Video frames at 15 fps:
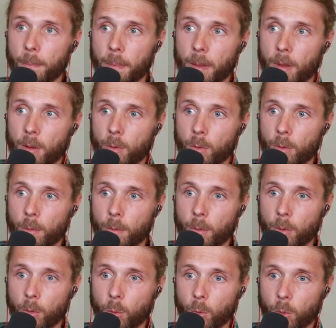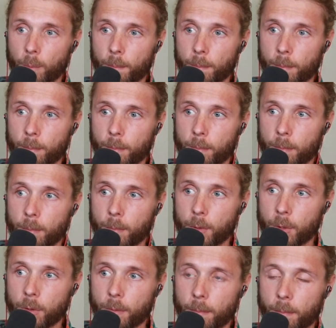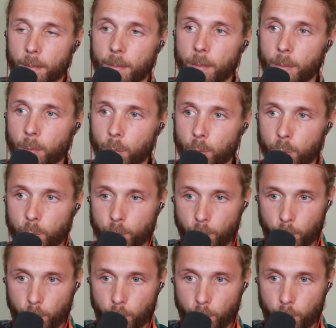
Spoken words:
(no one is talking)